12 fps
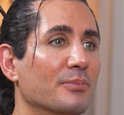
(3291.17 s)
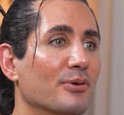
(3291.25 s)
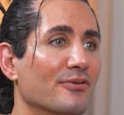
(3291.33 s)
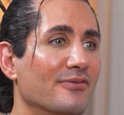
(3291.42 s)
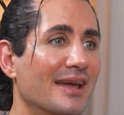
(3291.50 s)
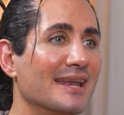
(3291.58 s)
they were
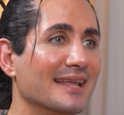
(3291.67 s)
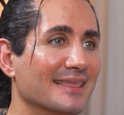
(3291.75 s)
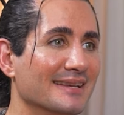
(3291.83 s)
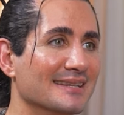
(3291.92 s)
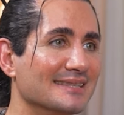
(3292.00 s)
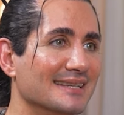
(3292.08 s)

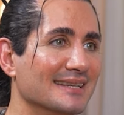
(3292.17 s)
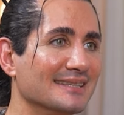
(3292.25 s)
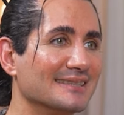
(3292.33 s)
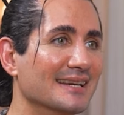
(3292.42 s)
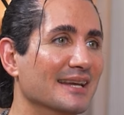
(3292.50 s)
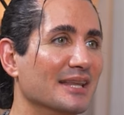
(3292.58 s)
preventing the
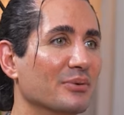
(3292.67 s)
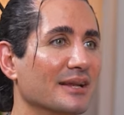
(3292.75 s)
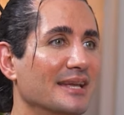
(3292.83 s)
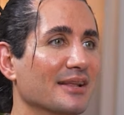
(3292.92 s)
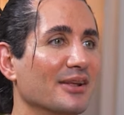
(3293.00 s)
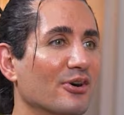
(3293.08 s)
disease. They
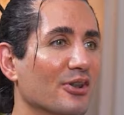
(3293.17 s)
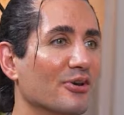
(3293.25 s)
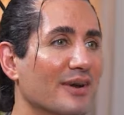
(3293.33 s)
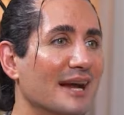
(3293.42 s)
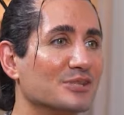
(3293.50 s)
were killing all the